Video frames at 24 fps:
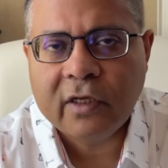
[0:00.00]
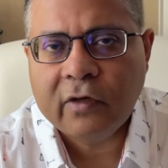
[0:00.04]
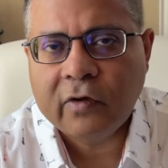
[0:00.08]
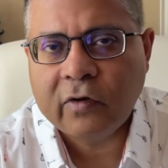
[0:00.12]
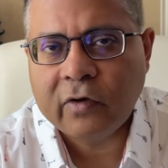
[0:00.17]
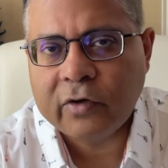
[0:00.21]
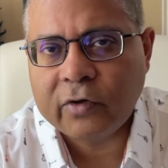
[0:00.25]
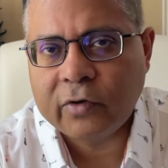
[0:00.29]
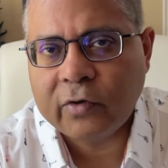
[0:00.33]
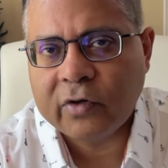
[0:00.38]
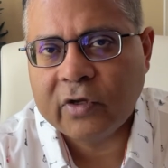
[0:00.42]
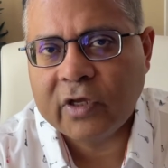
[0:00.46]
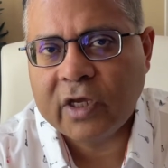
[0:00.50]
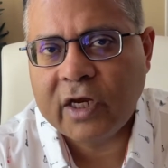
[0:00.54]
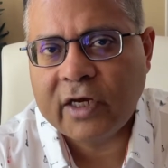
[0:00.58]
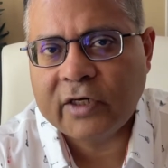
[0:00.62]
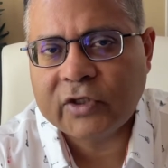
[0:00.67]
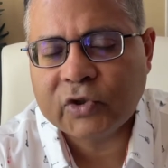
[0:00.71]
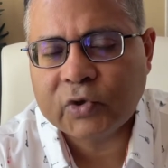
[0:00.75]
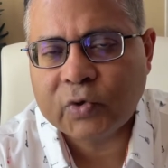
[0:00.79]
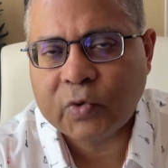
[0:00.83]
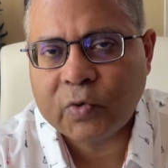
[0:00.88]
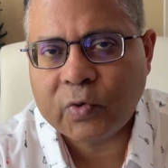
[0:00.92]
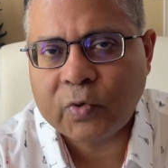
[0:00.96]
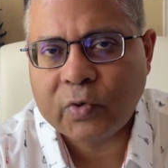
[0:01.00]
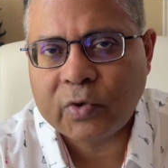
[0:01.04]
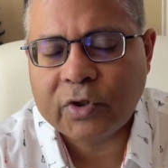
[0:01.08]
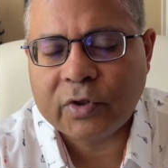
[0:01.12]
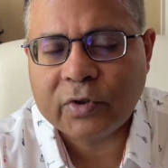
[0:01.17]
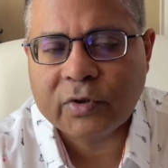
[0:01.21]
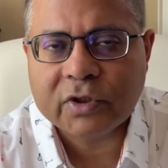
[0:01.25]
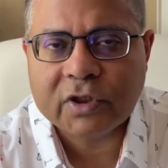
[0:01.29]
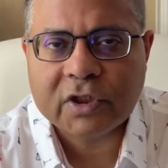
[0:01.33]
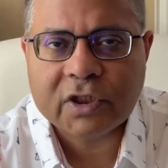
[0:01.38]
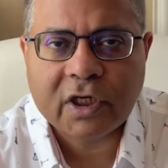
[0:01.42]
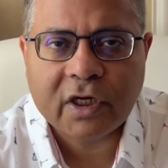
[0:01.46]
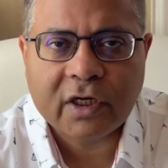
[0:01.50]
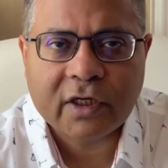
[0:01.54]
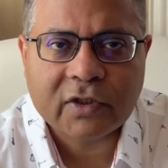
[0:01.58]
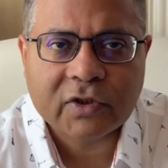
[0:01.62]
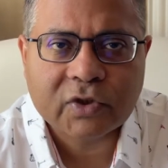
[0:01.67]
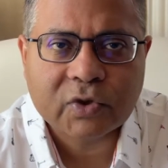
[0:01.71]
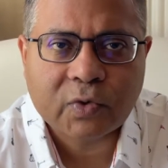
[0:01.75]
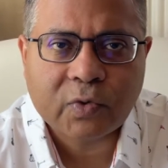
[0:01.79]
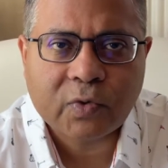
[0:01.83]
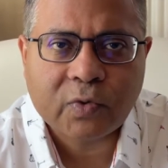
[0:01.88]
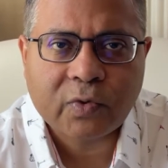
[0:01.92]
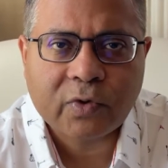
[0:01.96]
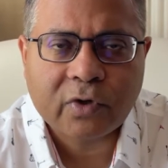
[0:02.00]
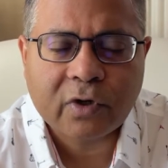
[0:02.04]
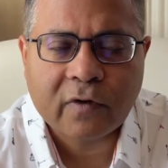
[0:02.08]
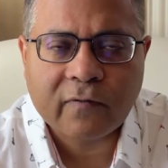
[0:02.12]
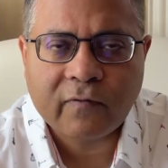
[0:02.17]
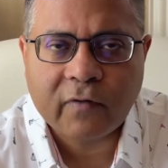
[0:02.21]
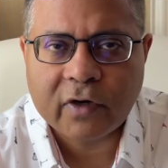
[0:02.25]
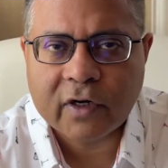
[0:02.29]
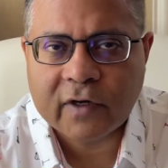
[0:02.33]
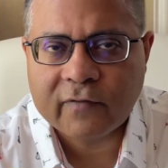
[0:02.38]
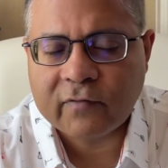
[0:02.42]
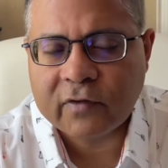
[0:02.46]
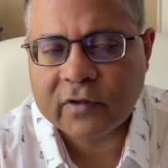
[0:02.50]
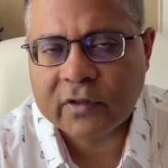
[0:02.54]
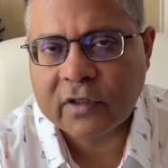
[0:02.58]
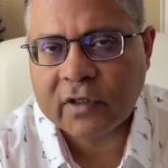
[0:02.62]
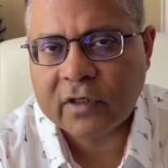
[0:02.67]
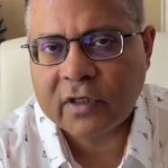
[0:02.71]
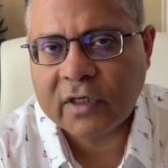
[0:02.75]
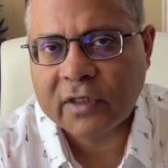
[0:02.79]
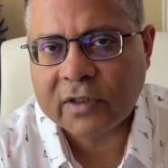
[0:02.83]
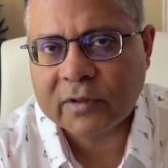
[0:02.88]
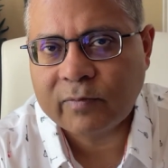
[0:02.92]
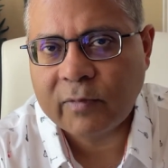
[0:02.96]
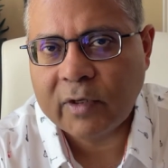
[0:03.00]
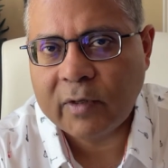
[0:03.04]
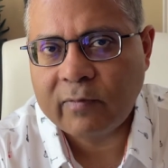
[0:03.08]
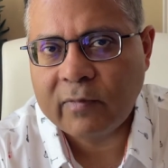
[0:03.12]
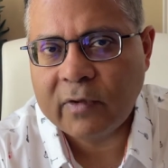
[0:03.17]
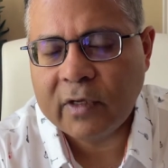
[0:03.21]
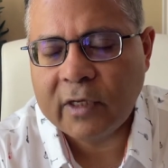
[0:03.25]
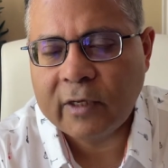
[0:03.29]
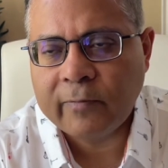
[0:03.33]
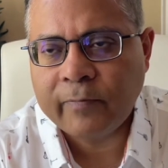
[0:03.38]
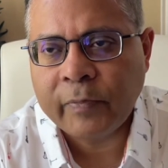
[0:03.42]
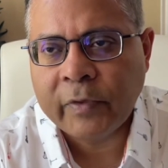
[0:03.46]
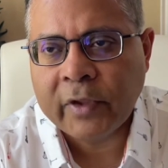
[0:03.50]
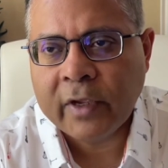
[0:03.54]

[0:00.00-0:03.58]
or your GATE score, your GRE score, or whatever the case may be.